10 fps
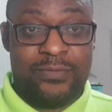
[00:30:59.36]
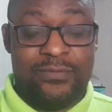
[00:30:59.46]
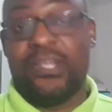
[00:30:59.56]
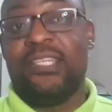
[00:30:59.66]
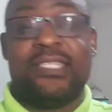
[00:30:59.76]

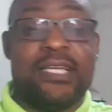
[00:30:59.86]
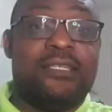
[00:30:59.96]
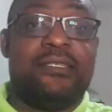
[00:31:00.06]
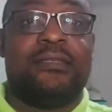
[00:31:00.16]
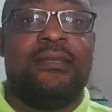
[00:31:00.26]
For
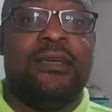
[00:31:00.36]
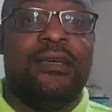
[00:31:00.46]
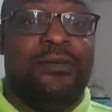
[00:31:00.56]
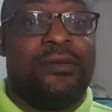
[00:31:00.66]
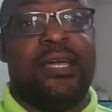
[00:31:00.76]
instance,
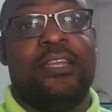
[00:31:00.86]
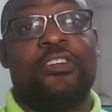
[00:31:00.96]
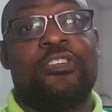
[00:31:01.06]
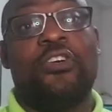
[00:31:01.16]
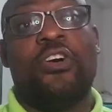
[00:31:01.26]
you
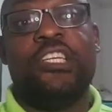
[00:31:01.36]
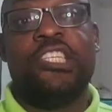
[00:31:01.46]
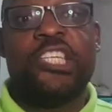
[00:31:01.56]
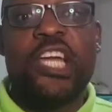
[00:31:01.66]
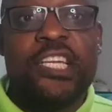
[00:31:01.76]
cannot go
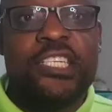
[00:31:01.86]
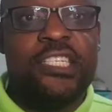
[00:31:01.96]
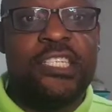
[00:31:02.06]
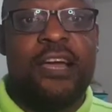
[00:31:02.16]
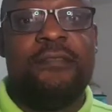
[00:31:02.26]
in
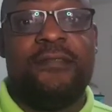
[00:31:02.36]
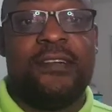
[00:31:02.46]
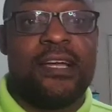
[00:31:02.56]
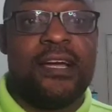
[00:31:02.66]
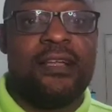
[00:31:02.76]
church in
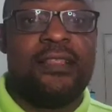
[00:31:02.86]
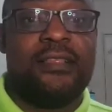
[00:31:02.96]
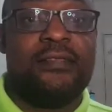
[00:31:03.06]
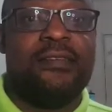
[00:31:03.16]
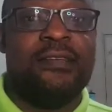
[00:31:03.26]
Africa,
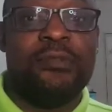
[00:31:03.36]
in